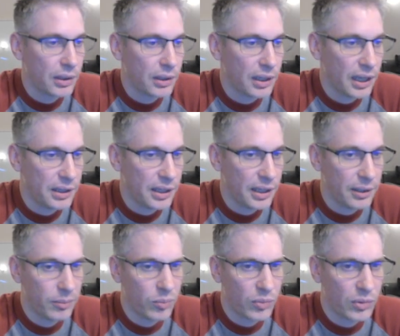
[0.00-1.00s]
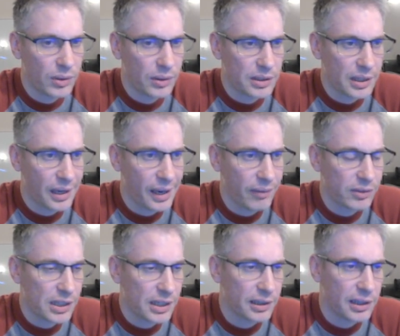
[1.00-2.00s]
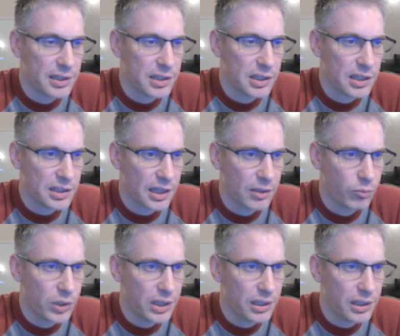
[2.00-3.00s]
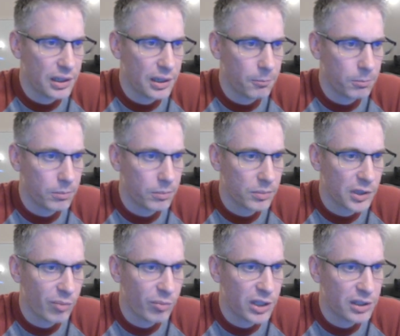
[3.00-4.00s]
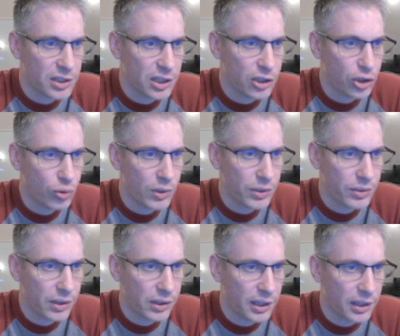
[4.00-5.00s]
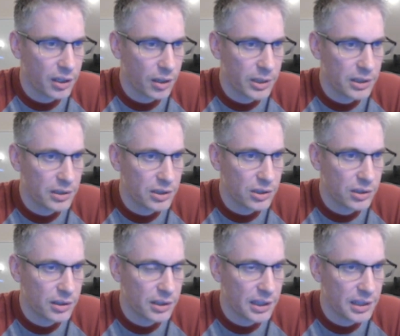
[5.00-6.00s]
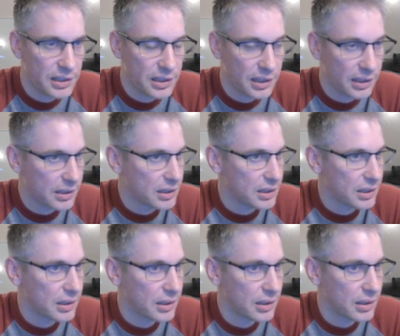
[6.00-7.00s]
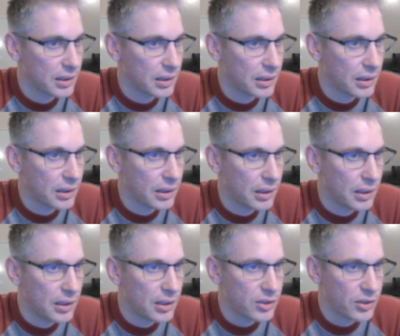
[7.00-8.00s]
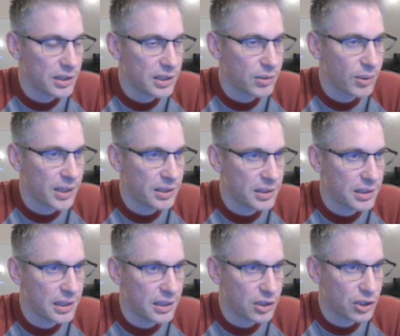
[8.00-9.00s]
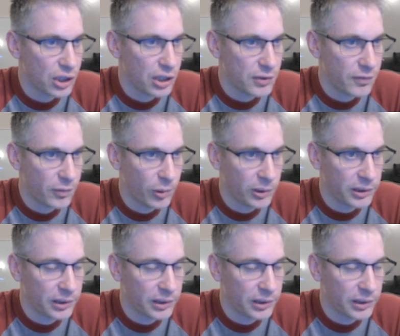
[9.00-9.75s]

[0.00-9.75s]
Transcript: And then, say I haven't analyzed this, can we continue with the knight coming to e6? So this threatens the exchange fork.